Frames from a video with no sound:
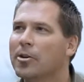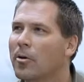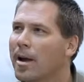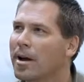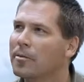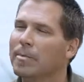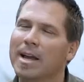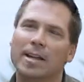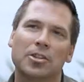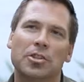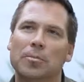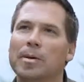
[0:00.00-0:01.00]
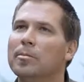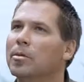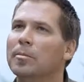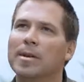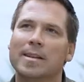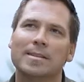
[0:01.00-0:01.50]
around making sure people
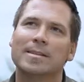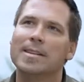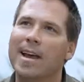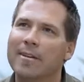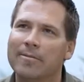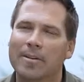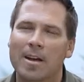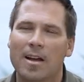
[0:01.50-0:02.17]
are being safe